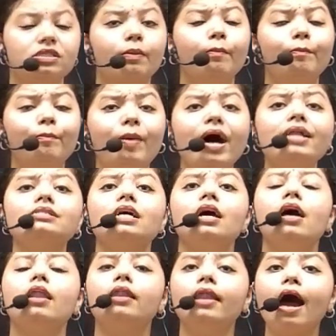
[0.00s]
But
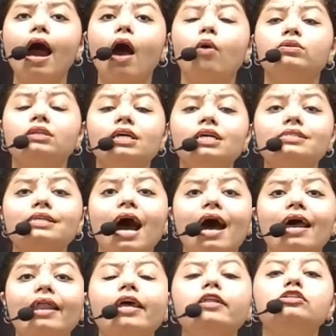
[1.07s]
now these
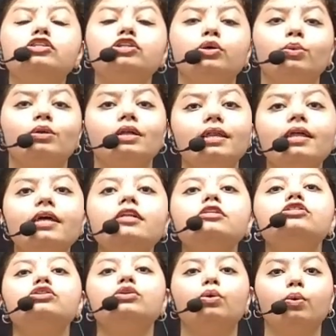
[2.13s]
aren't you, didn't
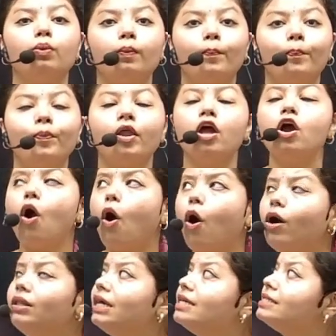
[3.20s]
you? All
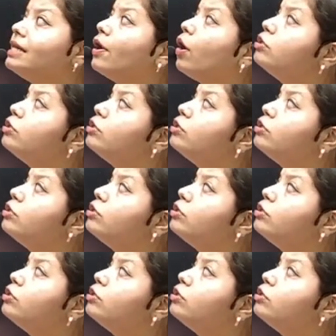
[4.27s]
these are also